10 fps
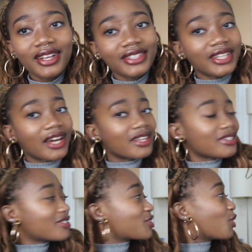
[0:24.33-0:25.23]
Yeah,
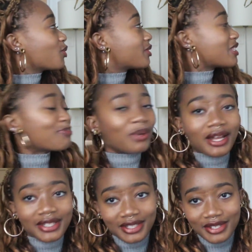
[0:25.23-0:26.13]
so this
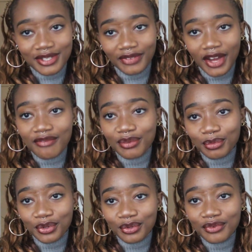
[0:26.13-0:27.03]
plant didn't survive the
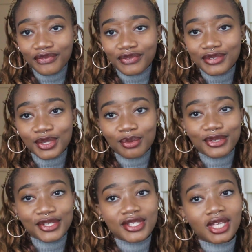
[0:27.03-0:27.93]
move, so we're
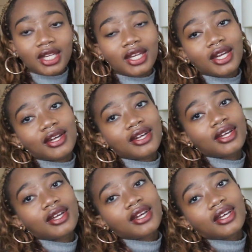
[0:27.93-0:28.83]
just gonna,
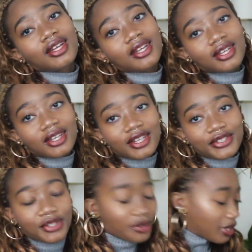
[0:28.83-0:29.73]

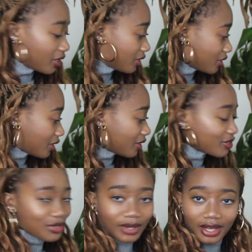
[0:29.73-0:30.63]
it's okay.
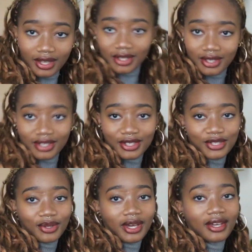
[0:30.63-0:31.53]
It's okay. It's
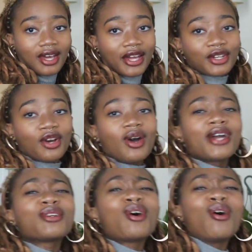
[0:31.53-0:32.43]
okay. I know.
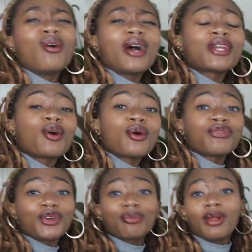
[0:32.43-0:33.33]
If
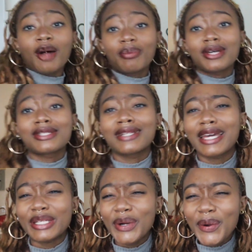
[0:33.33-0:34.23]
you're a plant person,
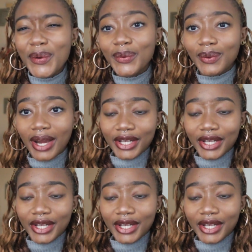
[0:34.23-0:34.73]
I know.